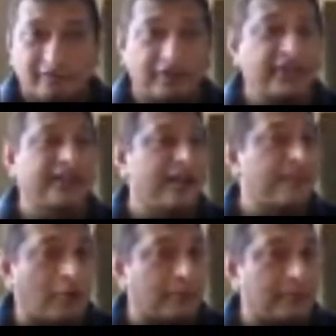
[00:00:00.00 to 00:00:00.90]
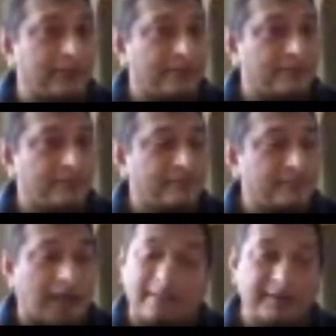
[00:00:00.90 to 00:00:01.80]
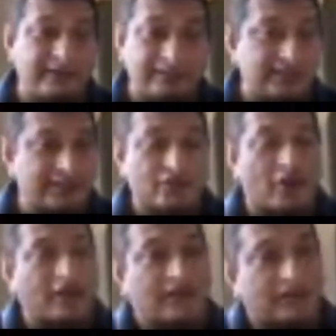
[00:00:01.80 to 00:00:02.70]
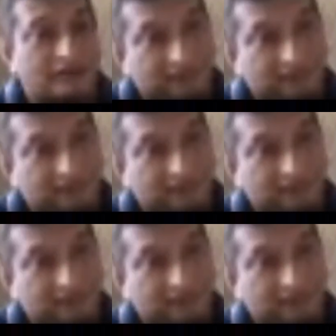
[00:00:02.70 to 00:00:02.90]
Fit and proper. I mean, this is not